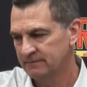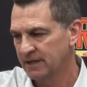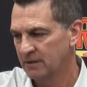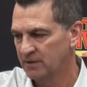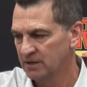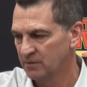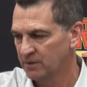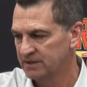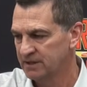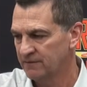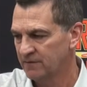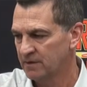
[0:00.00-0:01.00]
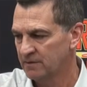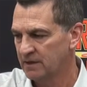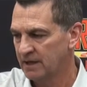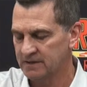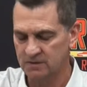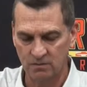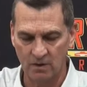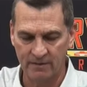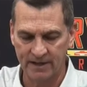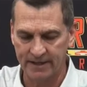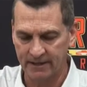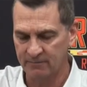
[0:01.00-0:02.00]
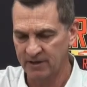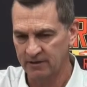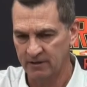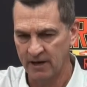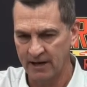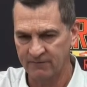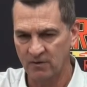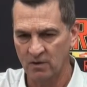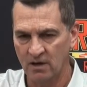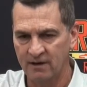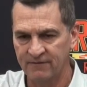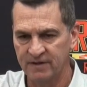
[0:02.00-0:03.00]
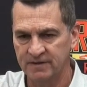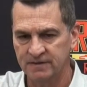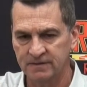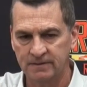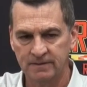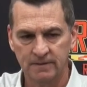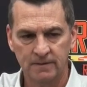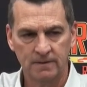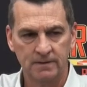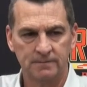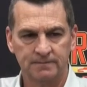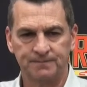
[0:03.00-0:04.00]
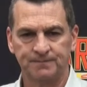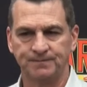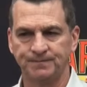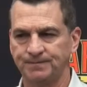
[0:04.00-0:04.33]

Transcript: That'll be a little bit different, and that's why we got to get better on our half-court offense. Secondary.